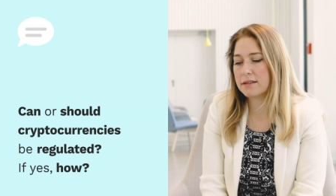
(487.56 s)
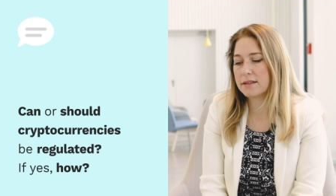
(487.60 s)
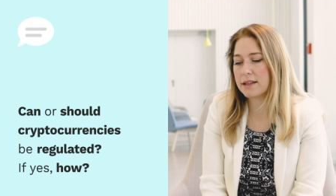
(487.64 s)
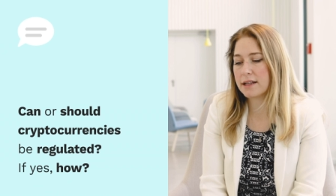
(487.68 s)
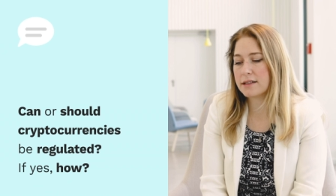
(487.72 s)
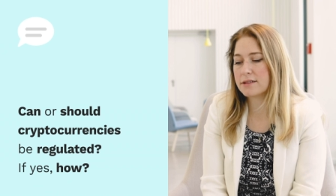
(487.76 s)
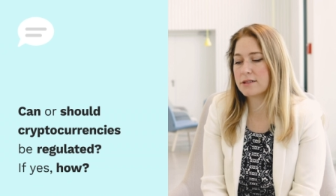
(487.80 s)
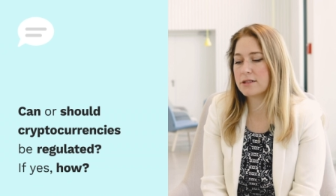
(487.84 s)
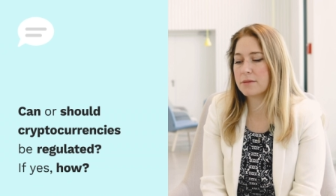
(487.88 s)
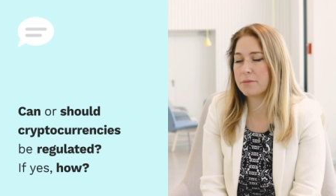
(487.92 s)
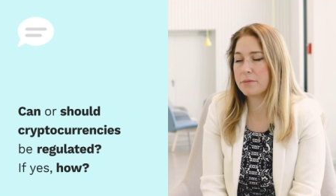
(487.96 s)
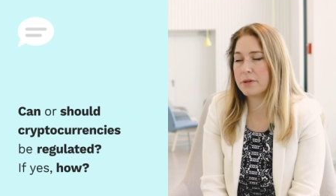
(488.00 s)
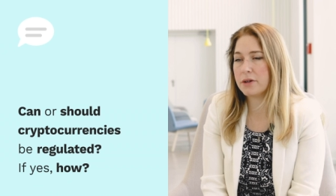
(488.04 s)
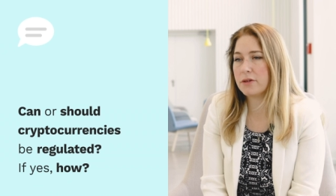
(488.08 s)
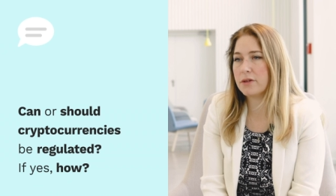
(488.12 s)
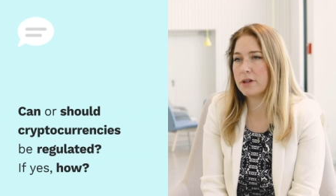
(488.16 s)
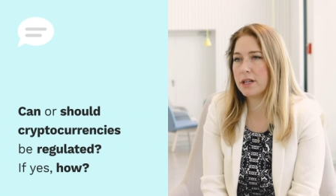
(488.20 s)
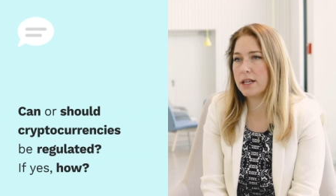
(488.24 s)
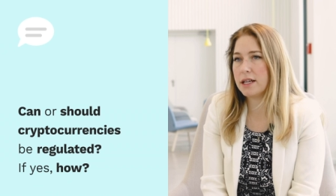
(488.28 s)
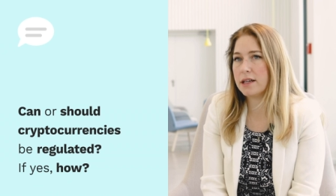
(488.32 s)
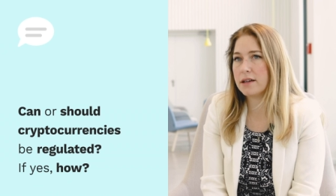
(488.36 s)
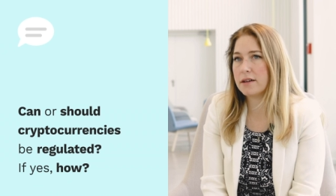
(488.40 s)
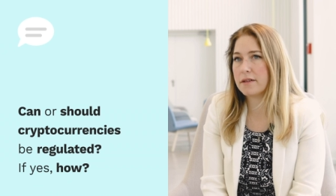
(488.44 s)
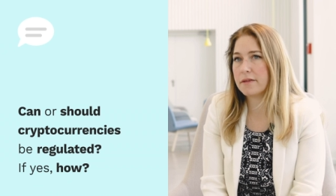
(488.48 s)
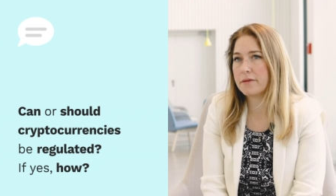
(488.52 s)
That's the
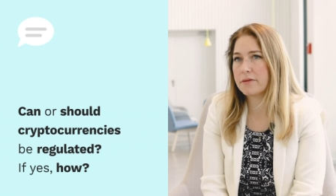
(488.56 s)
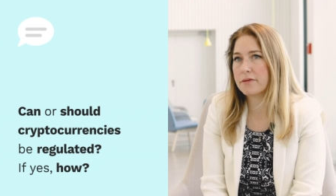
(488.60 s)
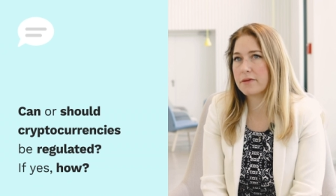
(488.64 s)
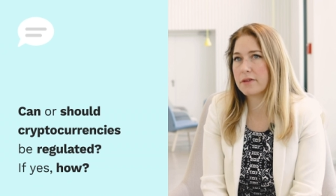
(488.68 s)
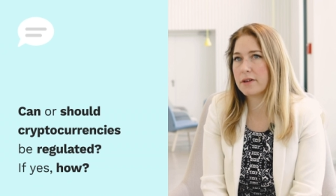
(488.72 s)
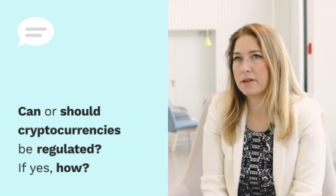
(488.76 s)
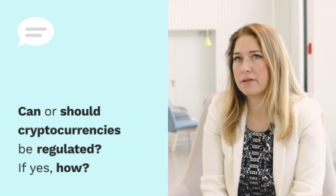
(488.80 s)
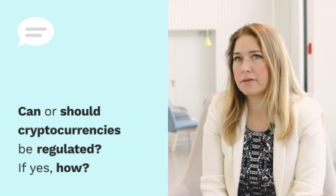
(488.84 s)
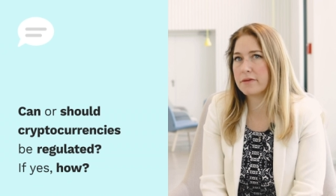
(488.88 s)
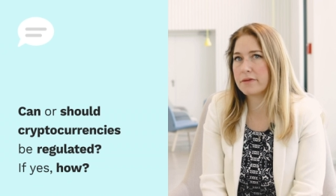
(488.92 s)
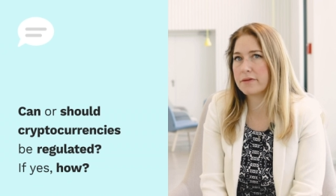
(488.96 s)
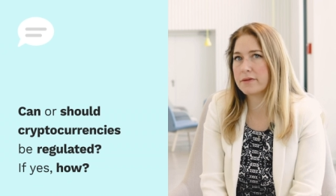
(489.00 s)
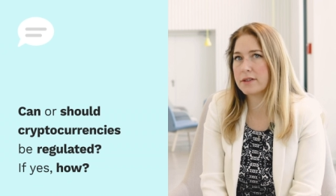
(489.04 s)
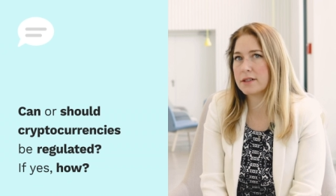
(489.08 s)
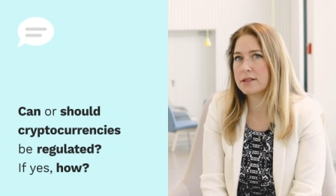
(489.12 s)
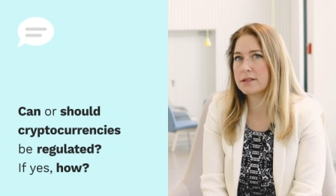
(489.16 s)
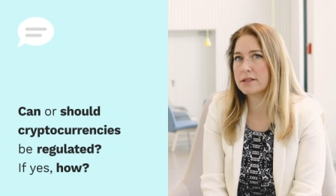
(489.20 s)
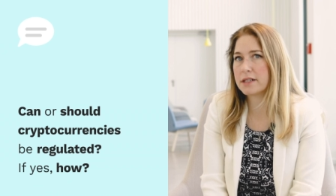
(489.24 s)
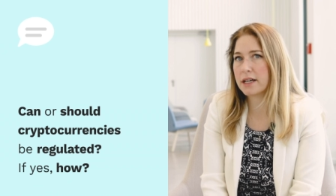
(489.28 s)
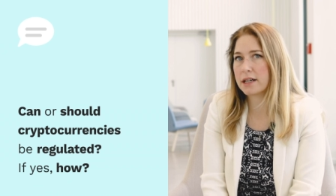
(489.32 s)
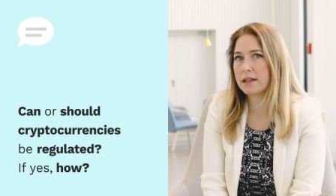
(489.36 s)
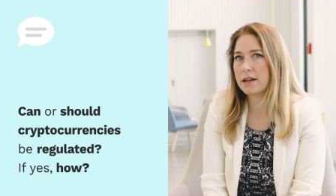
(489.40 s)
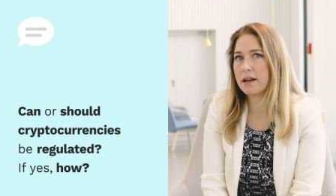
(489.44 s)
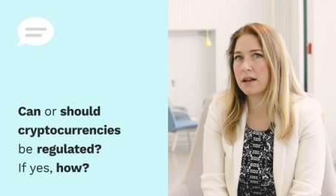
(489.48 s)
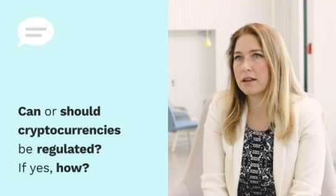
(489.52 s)
beauty of of this
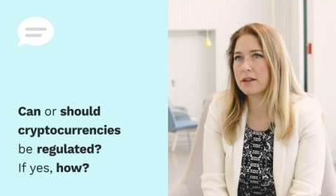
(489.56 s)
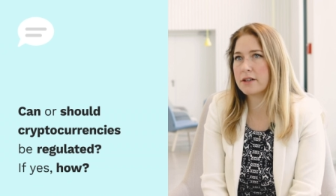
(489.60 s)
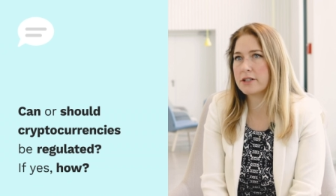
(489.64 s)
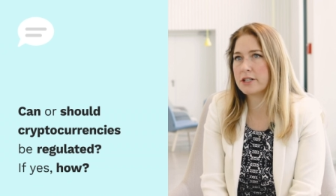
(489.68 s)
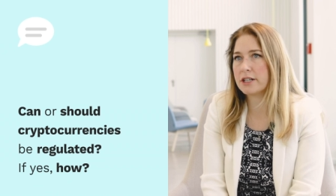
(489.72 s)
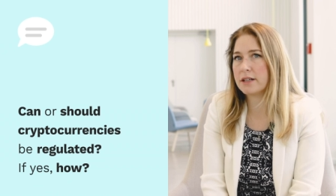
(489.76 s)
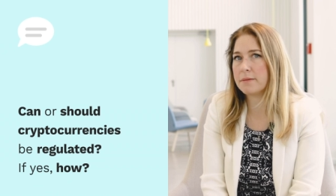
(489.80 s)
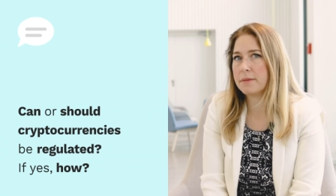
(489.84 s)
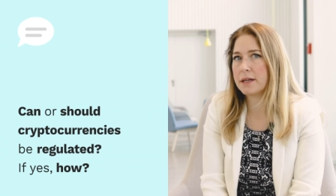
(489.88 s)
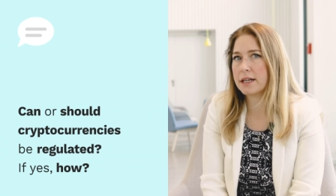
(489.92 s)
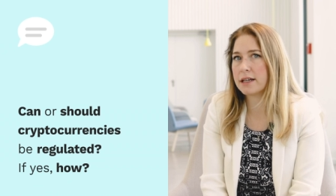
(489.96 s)
technology